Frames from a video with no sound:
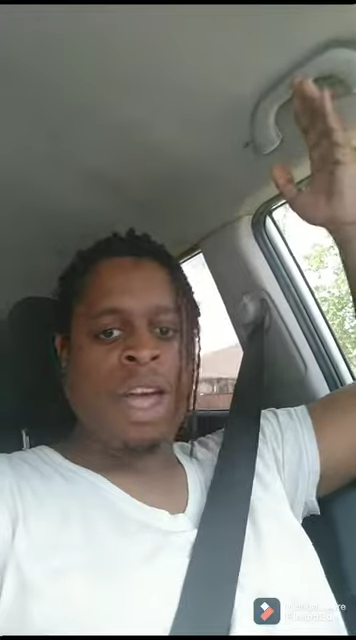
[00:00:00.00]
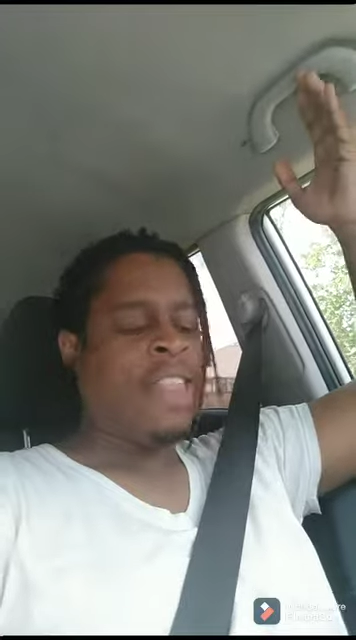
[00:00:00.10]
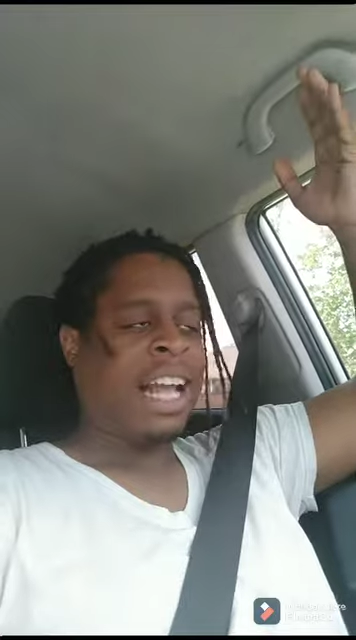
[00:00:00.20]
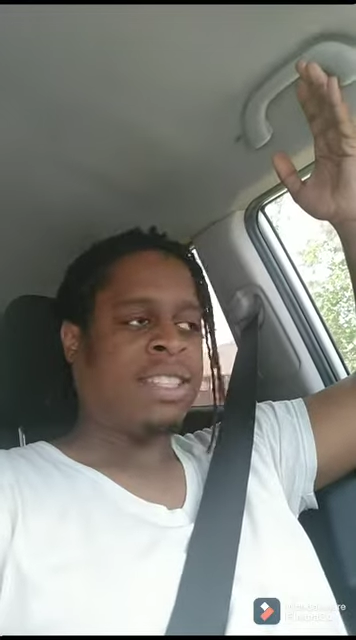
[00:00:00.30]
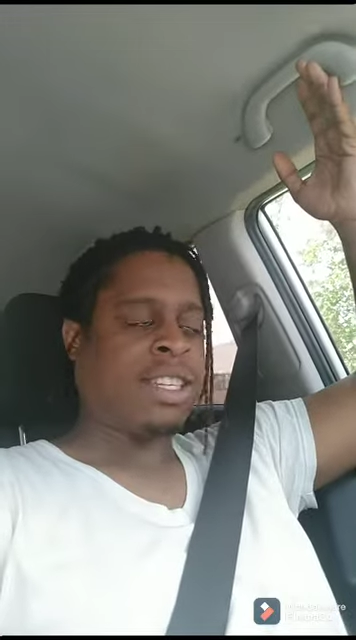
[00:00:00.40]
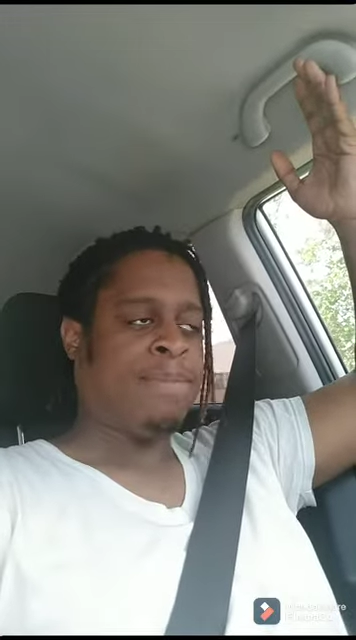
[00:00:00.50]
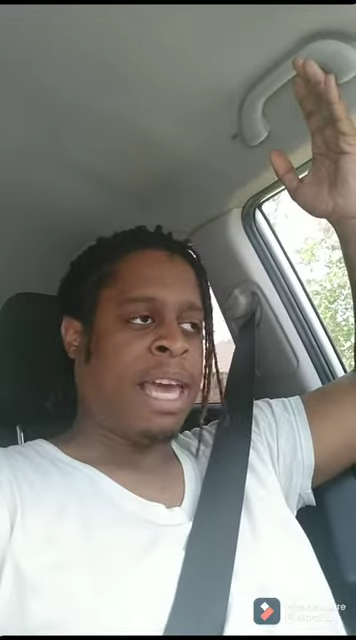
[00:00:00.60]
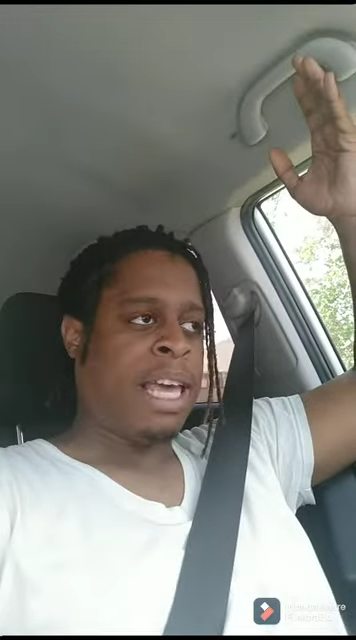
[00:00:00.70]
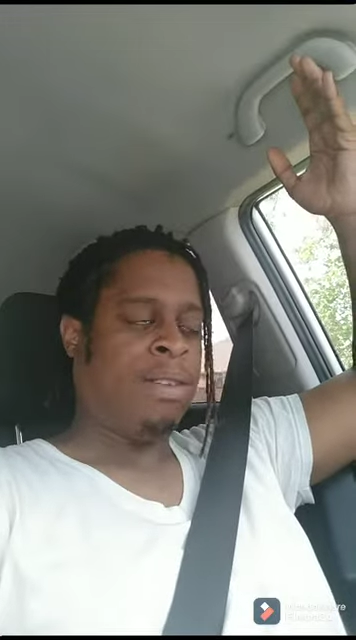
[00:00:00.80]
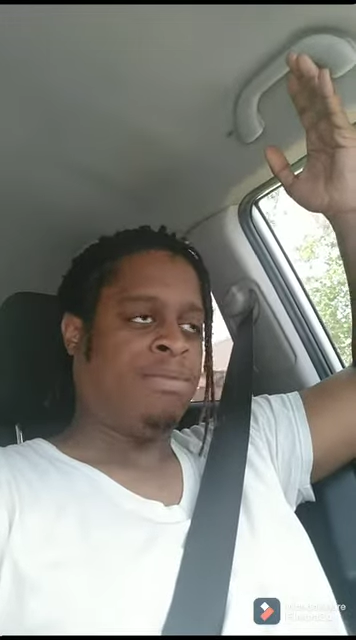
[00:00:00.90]
And that's just
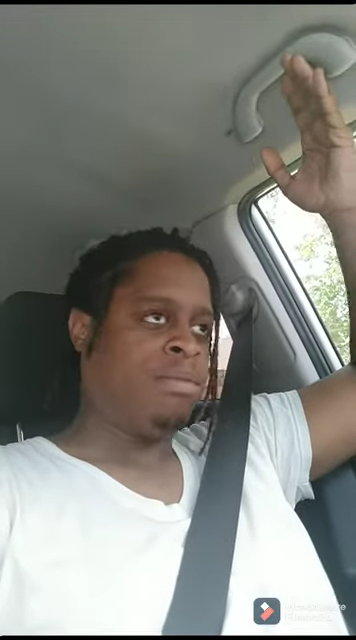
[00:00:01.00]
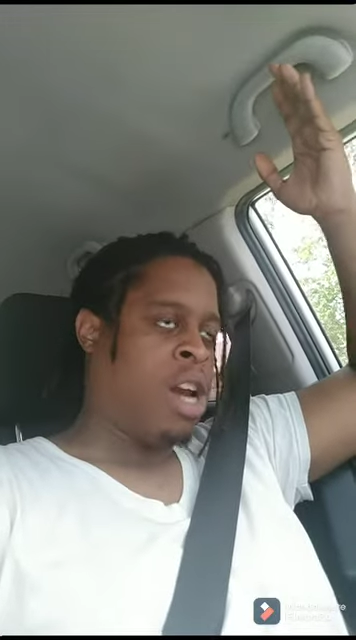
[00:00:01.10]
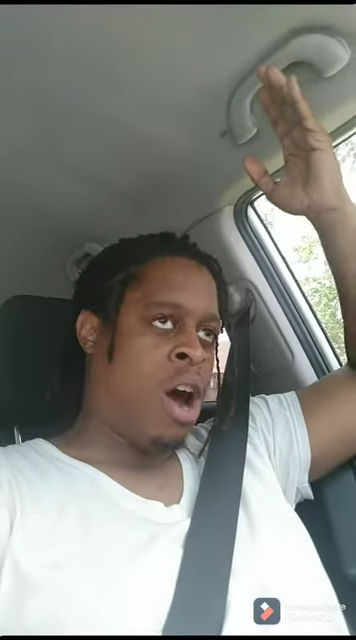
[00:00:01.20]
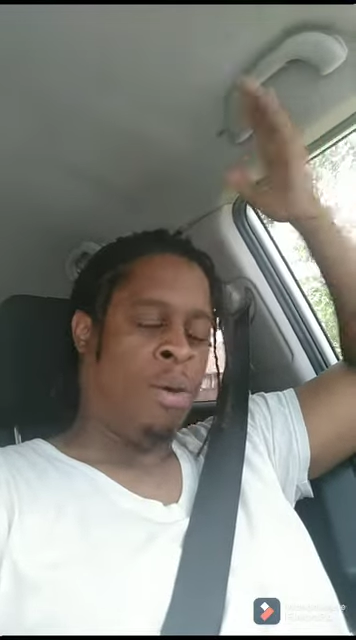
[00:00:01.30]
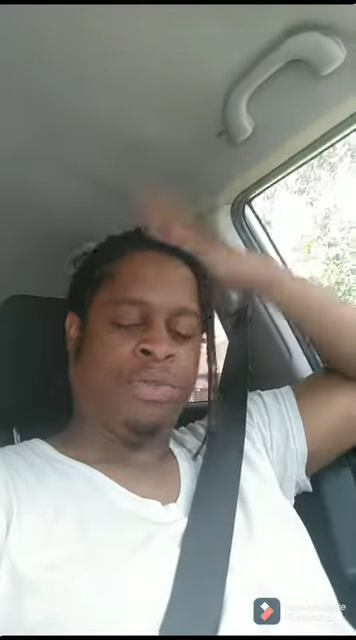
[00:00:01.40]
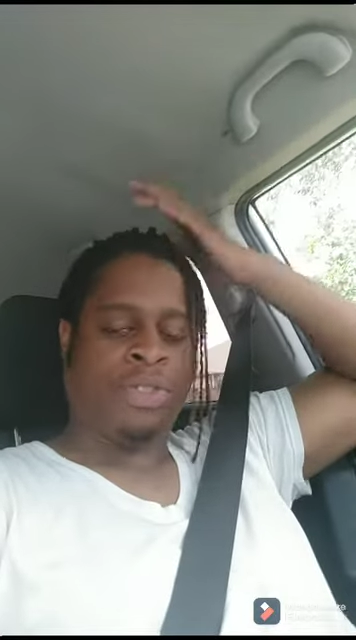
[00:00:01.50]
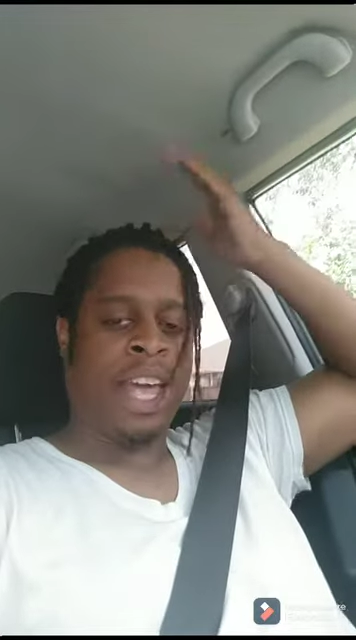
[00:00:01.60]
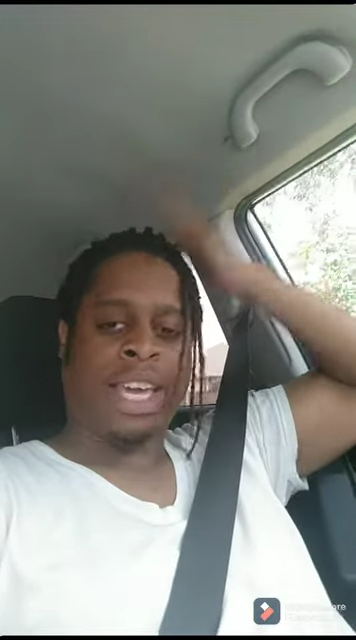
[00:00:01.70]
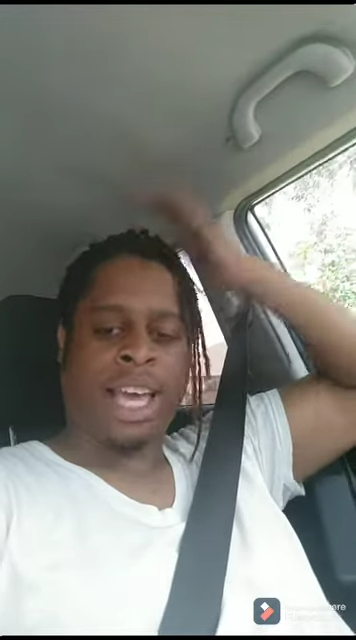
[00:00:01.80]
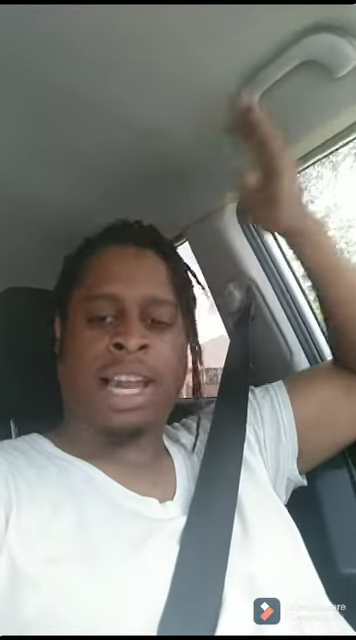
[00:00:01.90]
me,
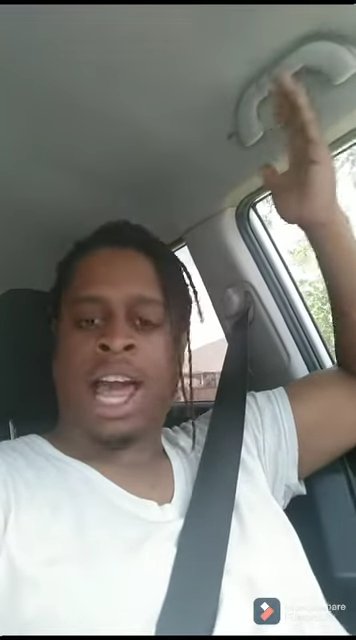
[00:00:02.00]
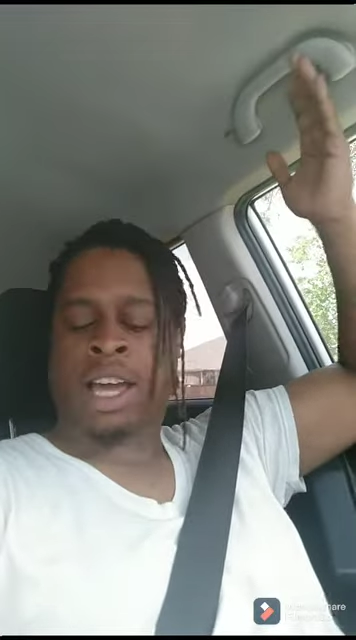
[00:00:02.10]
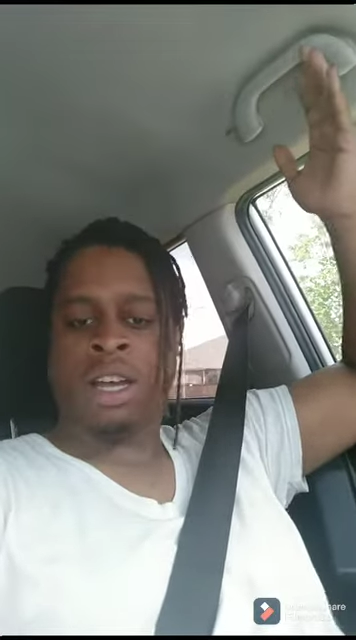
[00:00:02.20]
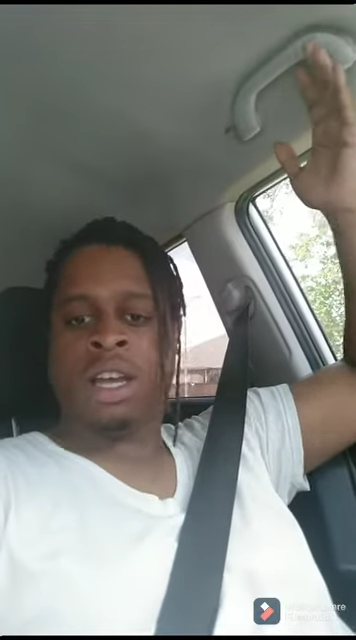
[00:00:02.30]
thinking like,